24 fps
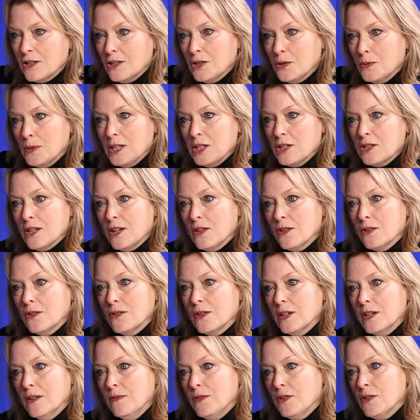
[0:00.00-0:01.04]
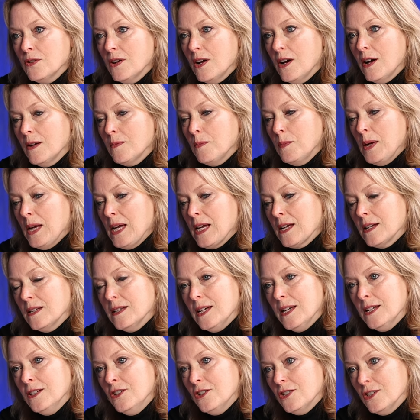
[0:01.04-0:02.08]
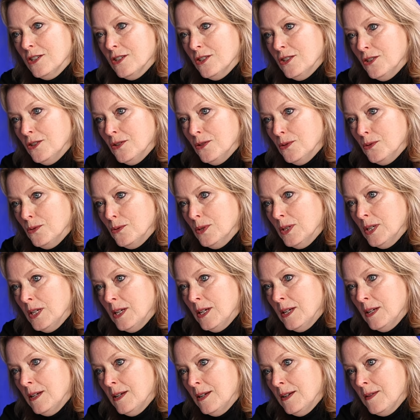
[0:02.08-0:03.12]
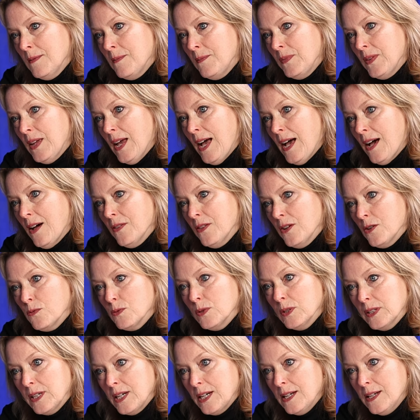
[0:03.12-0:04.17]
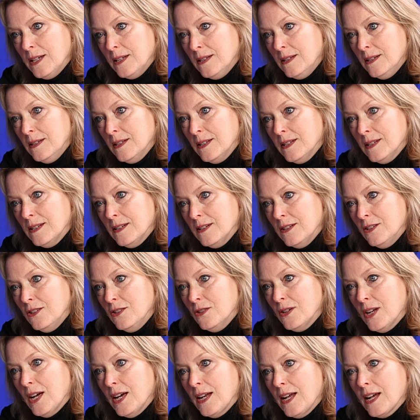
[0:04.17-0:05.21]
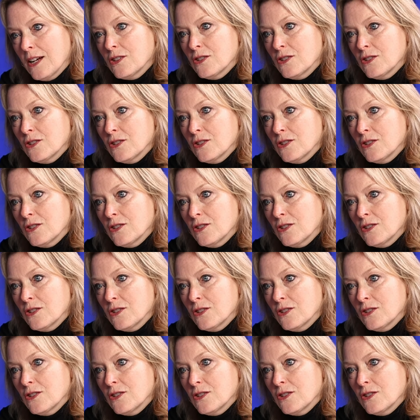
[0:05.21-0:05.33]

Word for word: to each other that if you're not paying attention to how they're related, you're not mm-hmm.